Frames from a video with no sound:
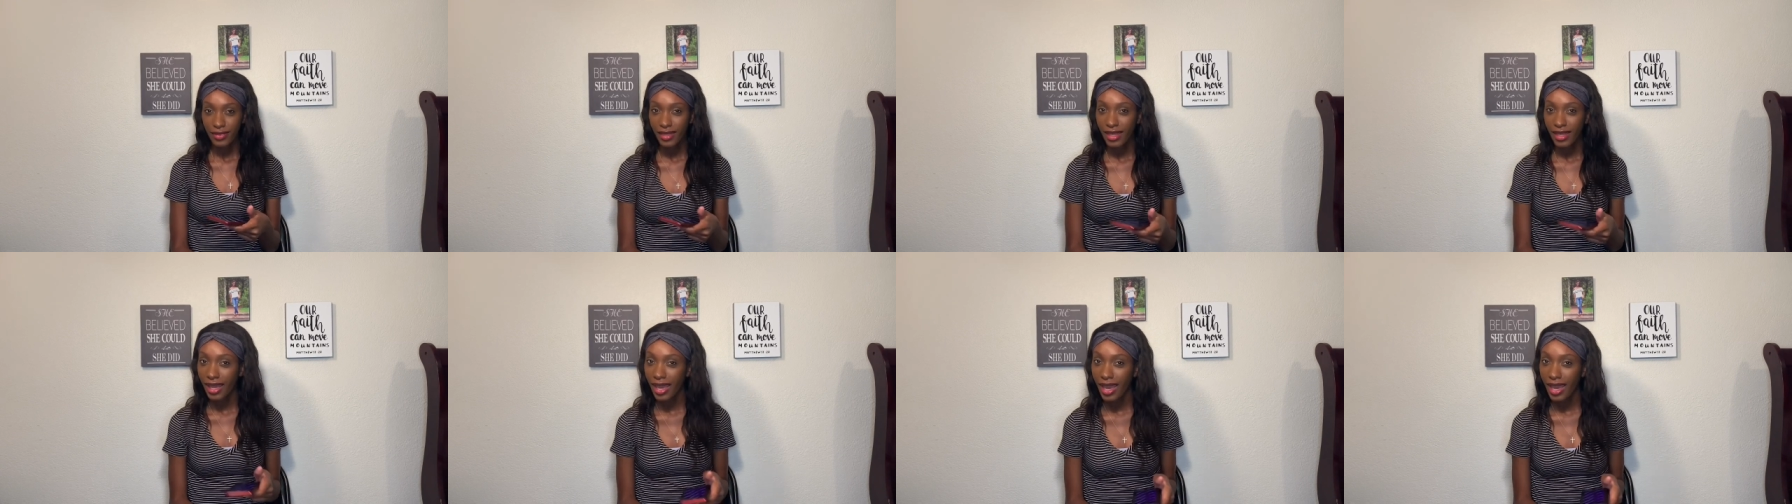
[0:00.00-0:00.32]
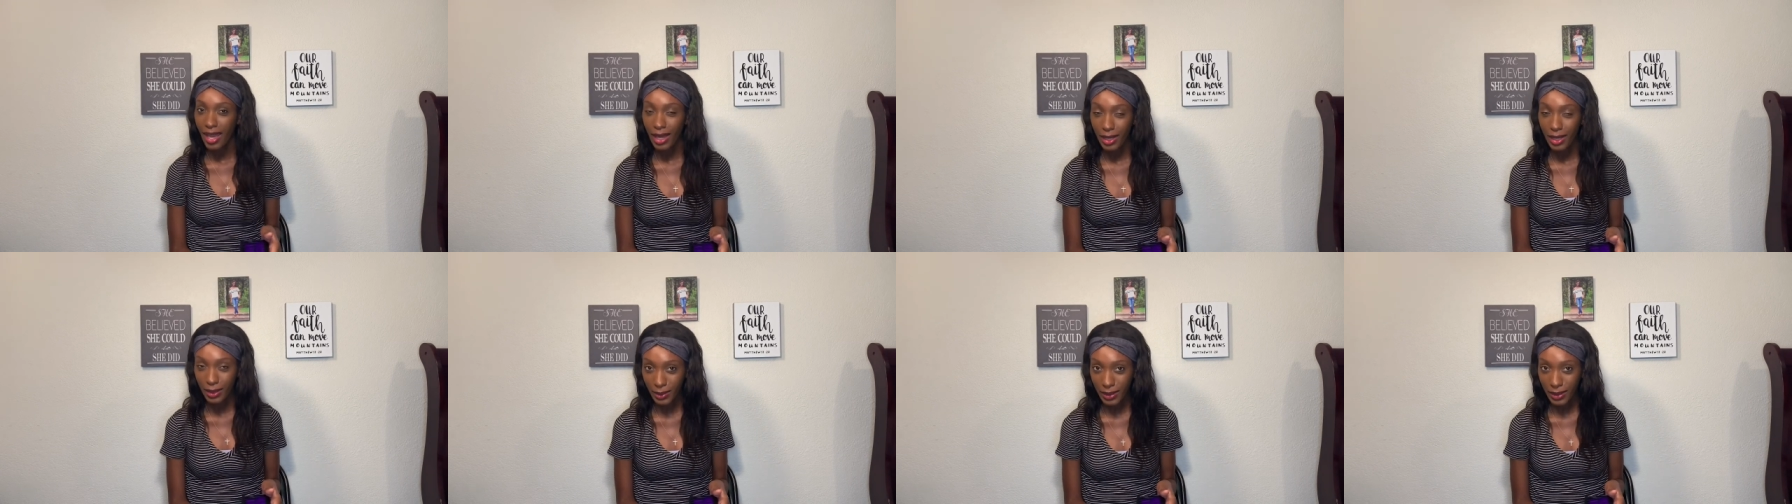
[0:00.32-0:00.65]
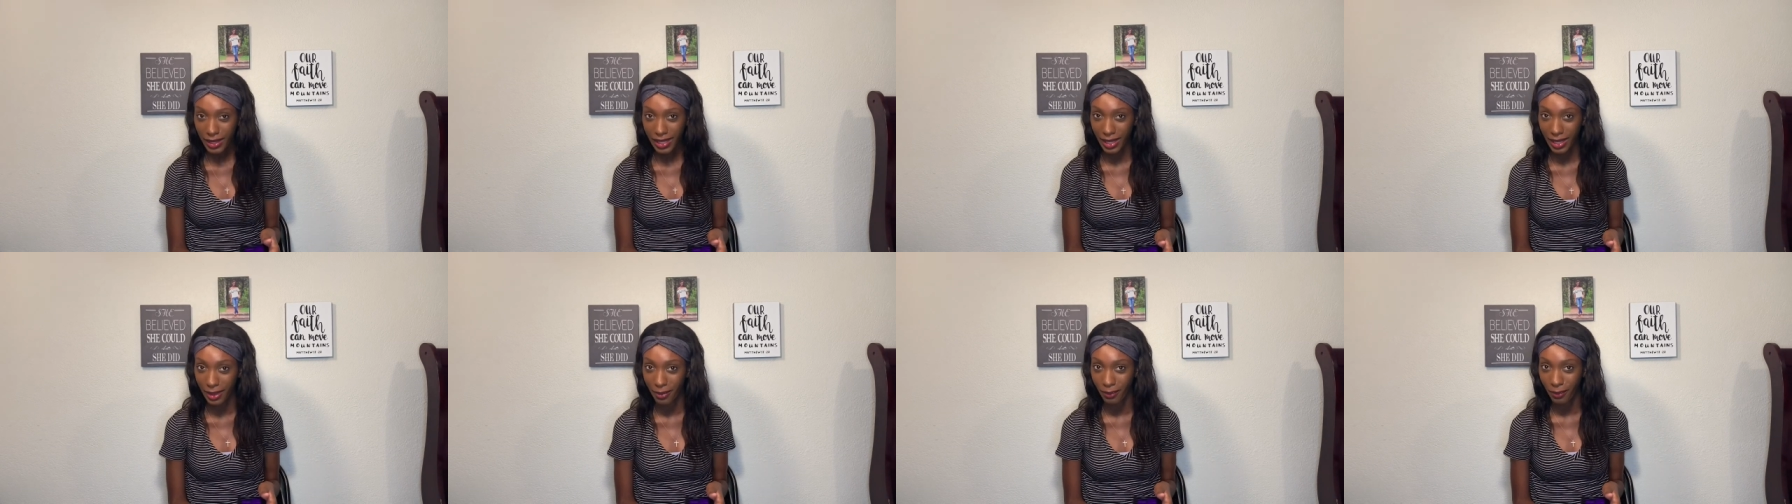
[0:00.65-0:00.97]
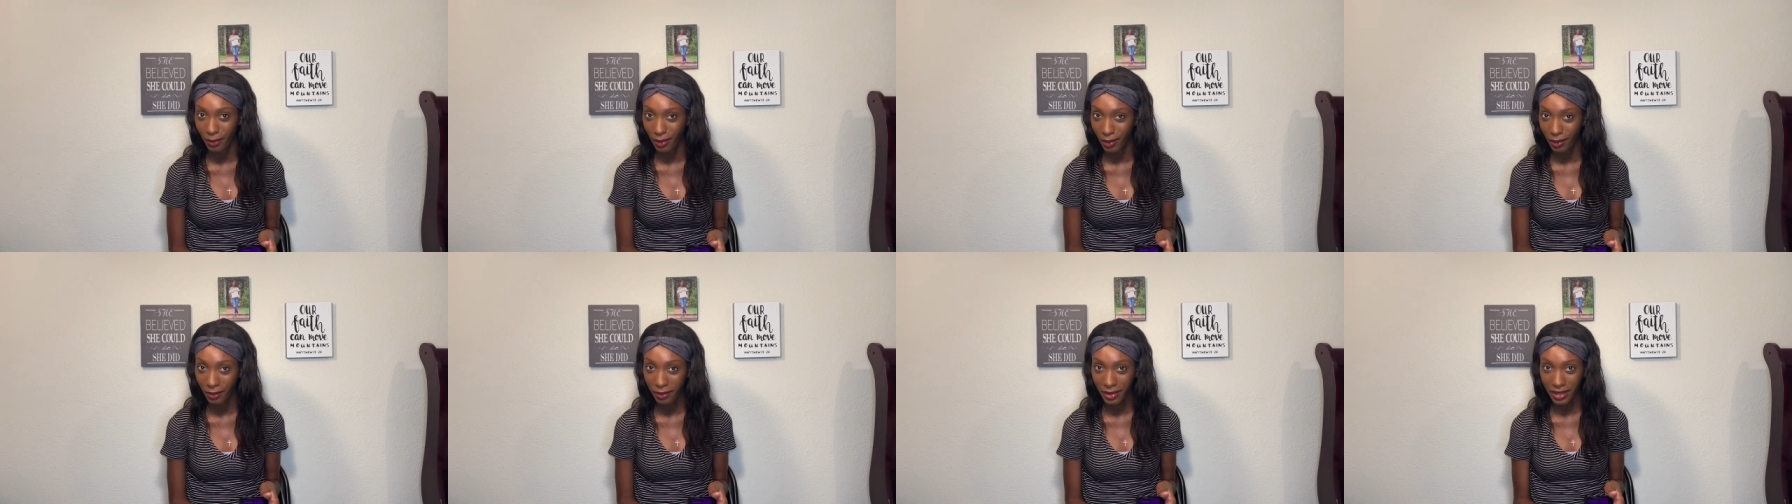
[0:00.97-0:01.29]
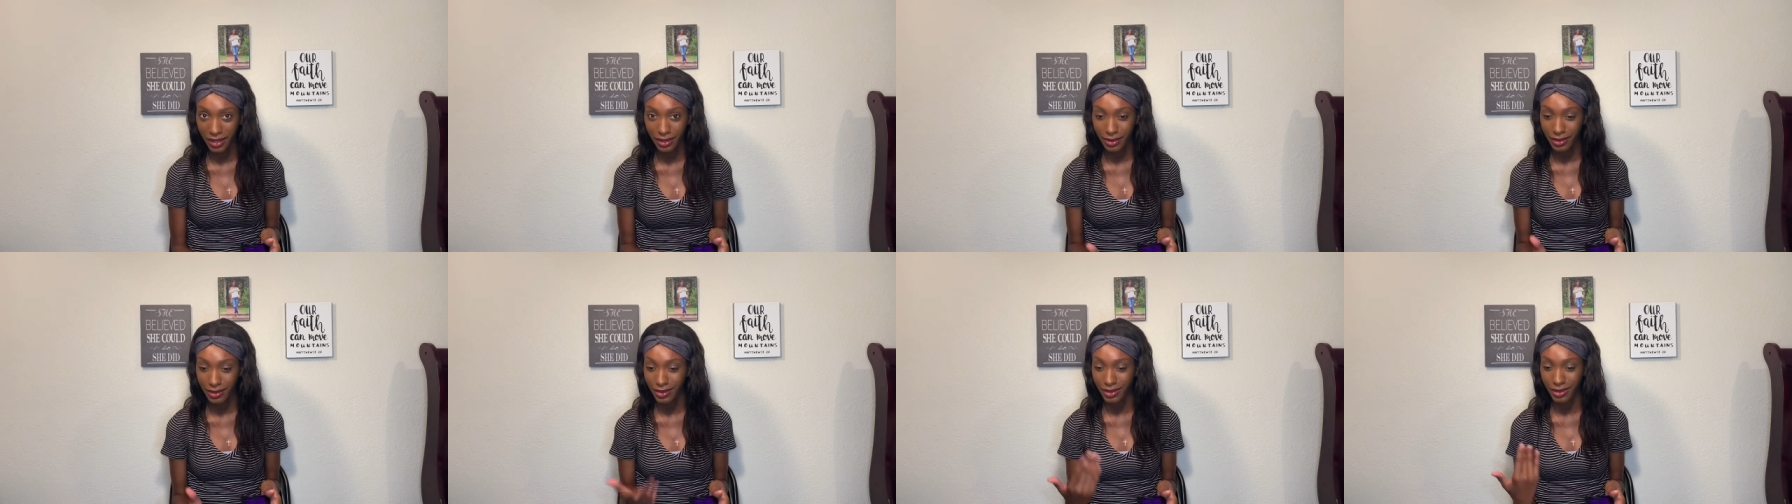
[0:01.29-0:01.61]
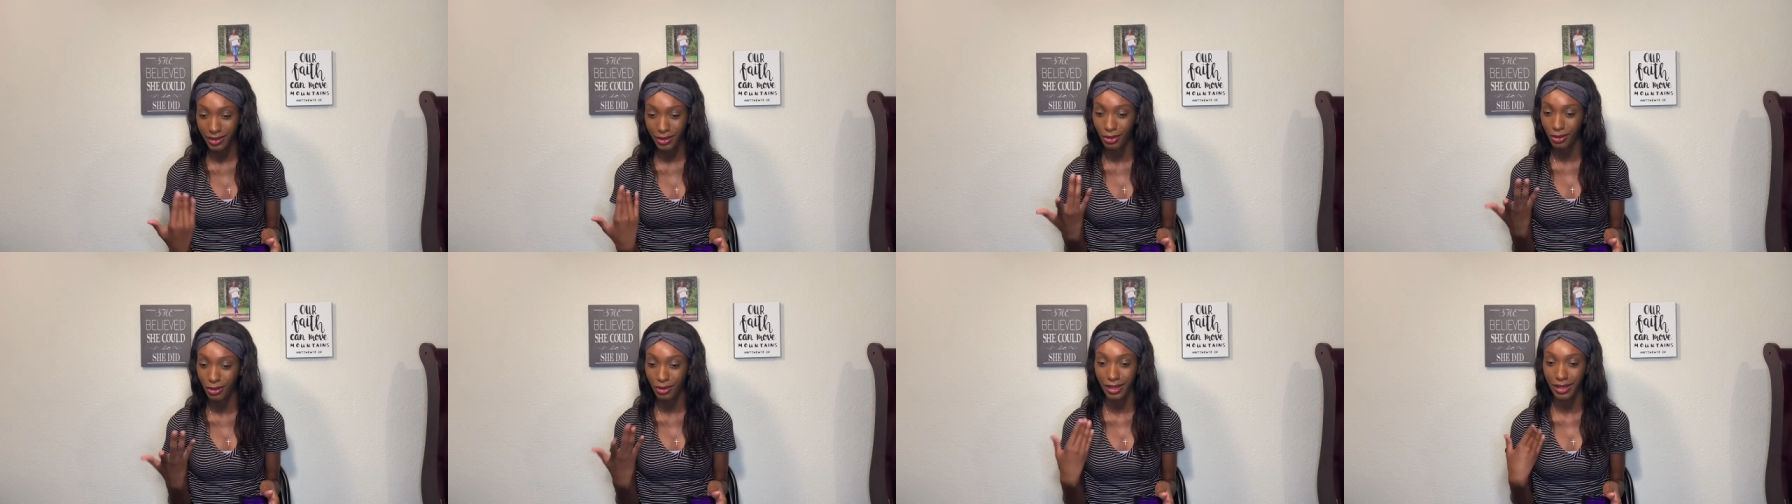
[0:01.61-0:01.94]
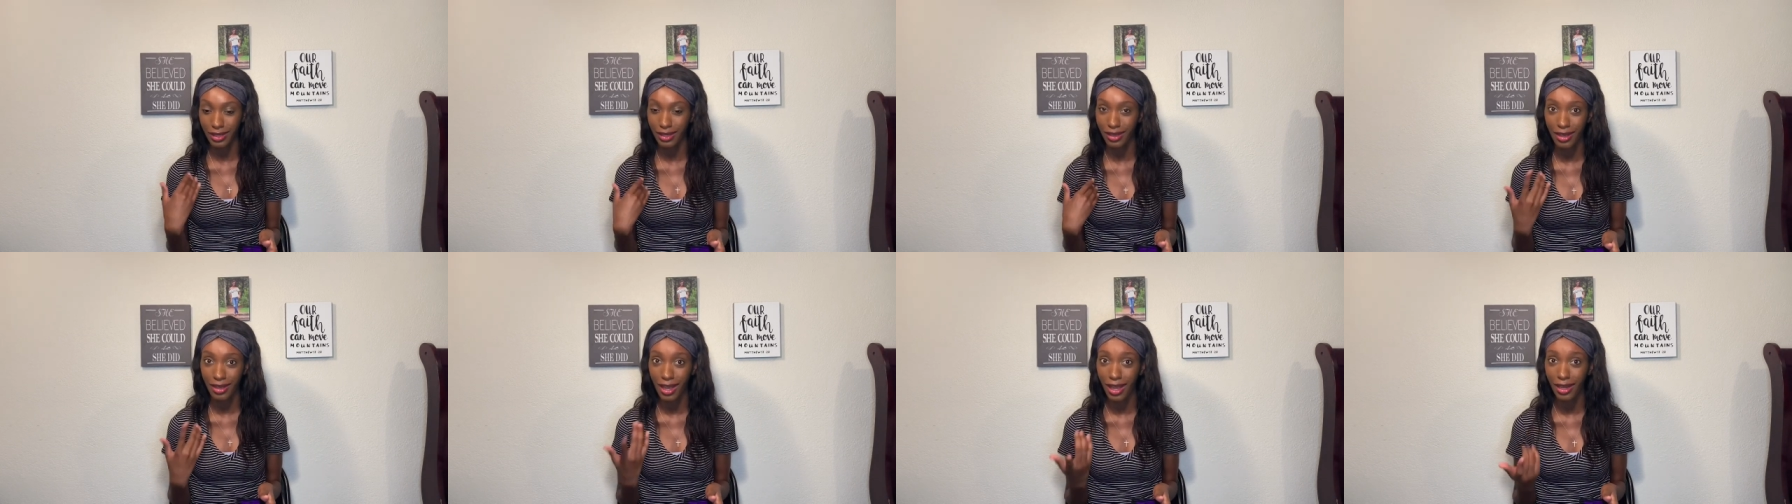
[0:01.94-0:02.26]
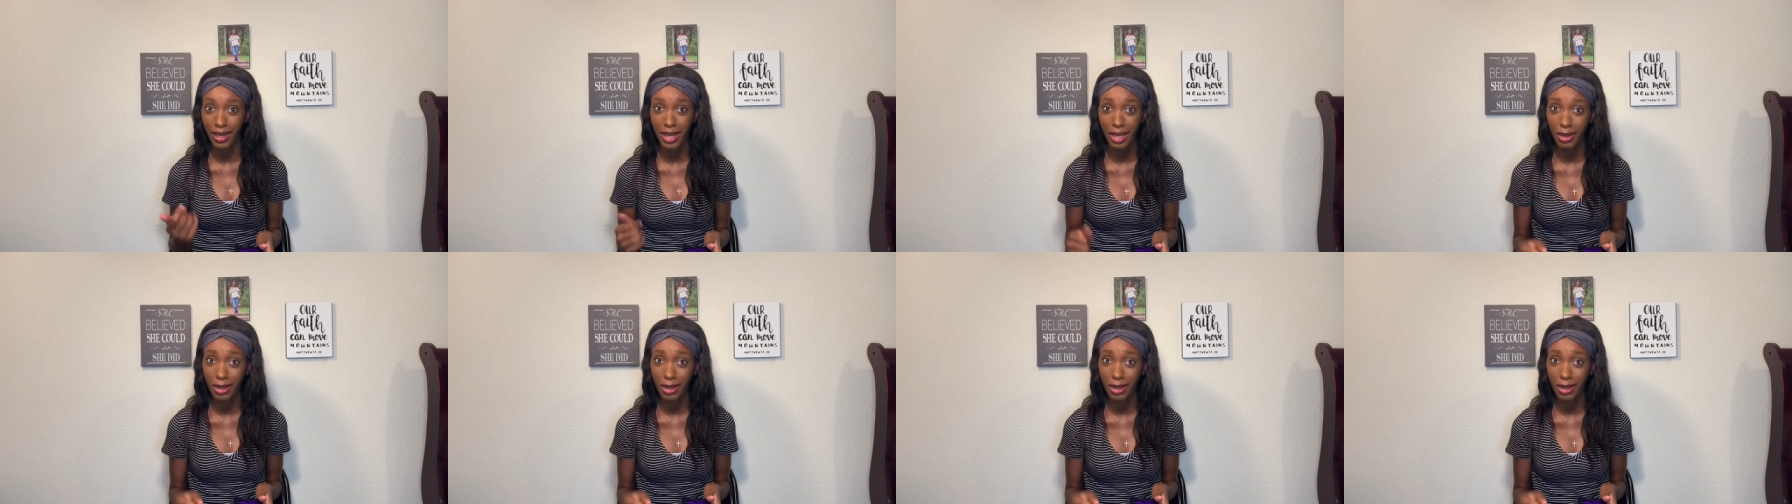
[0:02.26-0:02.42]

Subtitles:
I don't gamble, because y'all not